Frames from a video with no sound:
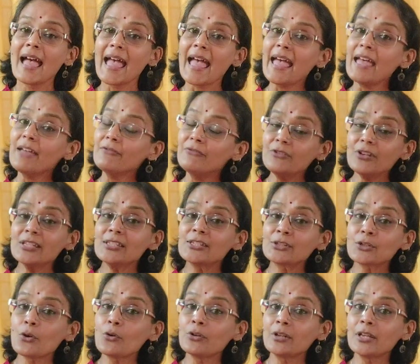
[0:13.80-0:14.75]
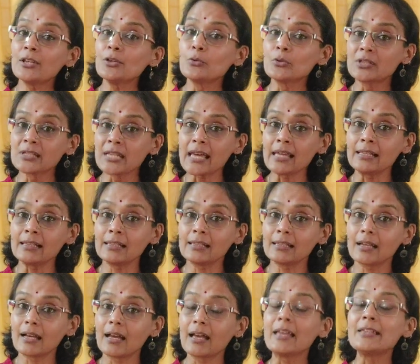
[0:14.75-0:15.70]
Every story you tell
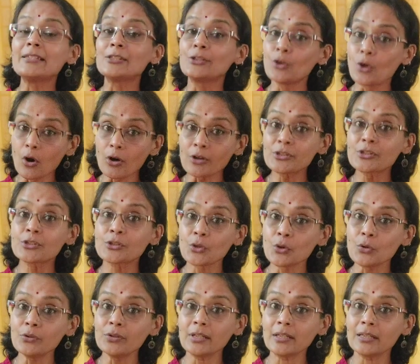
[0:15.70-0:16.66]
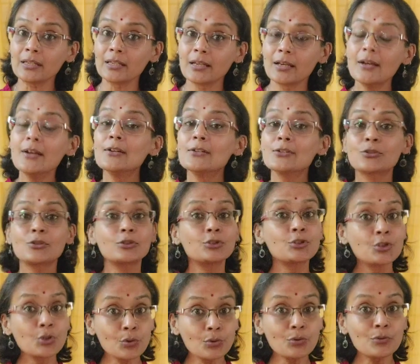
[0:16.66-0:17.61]
is your story, so
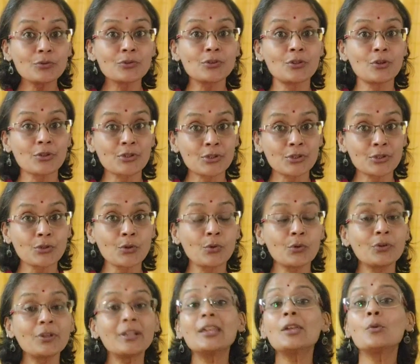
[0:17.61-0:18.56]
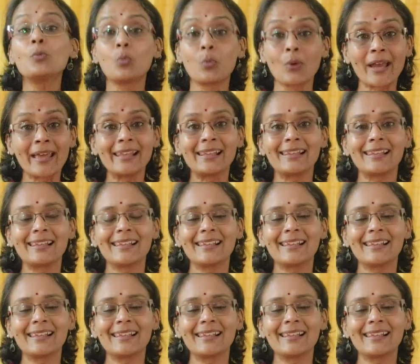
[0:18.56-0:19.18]
choose your story well.